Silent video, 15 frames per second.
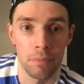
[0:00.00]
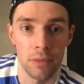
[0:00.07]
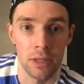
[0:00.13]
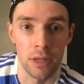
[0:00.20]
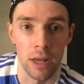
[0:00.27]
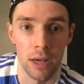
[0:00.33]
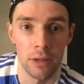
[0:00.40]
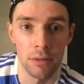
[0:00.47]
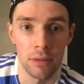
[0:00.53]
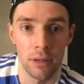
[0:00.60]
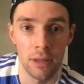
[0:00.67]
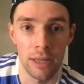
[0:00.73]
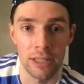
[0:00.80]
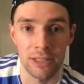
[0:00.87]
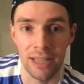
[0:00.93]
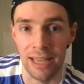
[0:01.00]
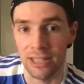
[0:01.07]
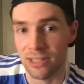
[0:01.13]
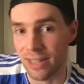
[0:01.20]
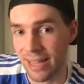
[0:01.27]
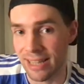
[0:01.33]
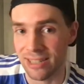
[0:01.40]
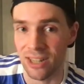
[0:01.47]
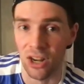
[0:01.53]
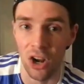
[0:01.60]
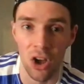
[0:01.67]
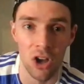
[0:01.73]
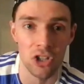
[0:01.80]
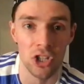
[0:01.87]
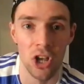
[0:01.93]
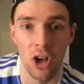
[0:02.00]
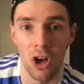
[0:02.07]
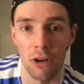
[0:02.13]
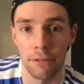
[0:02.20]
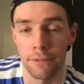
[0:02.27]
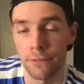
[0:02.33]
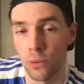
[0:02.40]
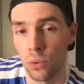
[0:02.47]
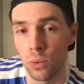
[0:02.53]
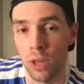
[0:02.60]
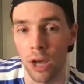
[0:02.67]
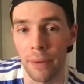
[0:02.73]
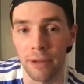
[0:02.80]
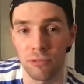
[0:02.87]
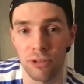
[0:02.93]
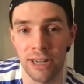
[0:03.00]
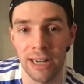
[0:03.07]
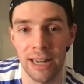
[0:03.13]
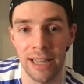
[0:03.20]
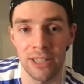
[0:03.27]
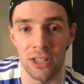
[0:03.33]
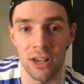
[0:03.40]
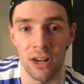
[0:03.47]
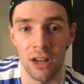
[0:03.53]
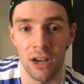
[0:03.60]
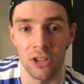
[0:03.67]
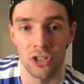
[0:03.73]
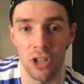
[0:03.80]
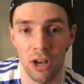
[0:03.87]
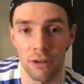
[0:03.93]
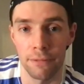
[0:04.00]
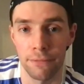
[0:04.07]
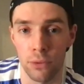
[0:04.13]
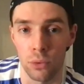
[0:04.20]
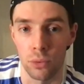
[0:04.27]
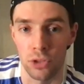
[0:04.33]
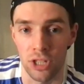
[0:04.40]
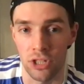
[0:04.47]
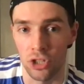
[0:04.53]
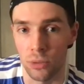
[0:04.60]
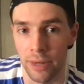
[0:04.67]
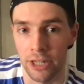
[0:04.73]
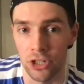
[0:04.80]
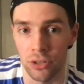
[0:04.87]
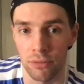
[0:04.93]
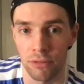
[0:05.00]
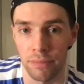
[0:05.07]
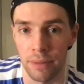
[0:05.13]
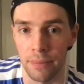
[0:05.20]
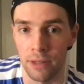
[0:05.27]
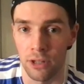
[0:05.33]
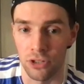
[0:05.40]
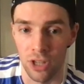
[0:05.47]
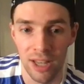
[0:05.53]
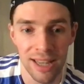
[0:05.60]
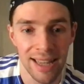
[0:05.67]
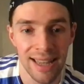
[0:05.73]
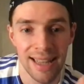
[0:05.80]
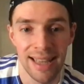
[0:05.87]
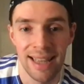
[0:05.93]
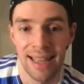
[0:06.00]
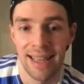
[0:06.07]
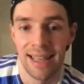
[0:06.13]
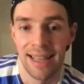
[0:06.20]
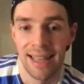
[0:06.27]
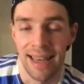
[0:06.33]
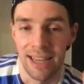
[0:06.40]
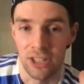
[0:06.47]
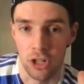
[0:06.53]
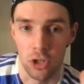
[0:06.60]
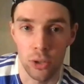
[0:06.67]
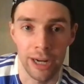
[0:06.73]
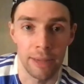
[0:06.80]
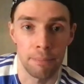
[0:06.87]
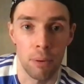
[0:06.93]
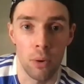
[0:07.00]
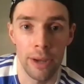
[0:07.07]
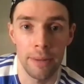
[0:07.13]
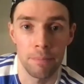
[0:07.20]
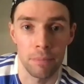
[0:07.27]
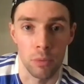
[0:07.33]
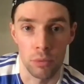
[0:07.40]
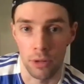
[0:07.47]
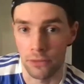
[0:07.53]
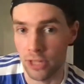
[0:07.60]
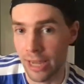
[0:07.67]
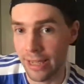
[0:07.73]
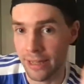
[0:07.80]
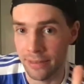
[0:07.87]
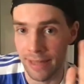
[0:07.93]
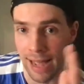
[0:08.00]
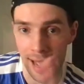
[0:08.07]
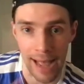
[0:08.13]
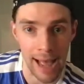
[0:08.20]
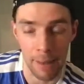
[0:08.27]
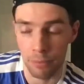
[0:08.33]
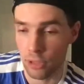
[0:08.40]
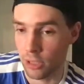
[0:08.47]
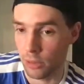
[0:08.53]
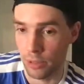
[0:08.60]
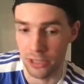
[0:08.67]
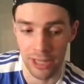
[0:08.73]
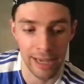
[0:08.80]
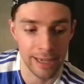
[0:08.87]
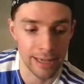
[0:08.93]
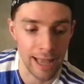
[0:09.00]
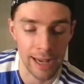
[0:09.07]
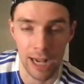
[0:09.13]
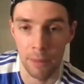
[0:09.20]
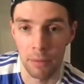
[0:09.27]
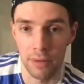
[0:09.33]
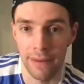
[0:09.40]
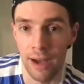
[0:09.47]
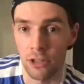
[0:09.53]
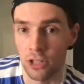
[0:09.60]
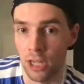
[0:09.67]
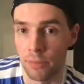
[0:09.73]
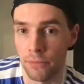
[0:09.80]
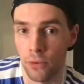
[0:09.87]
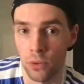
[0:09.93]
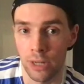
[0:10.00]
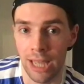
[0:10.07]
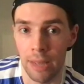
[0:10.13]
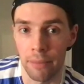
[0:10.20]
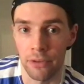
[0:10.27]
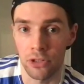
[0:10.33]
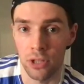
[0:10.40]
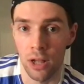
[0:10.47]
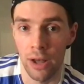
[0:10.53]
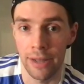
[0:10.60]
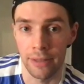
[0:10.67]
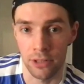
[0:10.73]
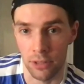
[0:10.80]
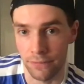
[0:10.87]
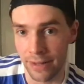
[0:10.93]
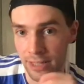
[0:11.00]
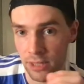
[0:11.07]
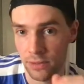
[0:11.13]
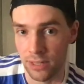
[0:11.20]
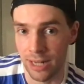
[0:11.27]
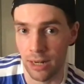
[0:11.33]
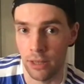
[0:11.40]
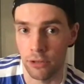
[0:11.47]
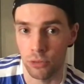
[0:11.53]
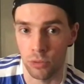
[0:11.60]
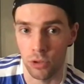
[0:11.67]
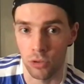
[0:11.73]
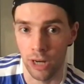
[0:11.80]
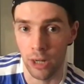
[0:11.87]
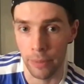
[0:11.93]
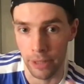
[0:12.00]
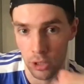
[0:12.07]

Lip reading: It's glass half full, though. It really is a glass half full situation for me, because it's a great point. Would have taken that a couple of hours ago before the game had started. The defensive togetherness was great.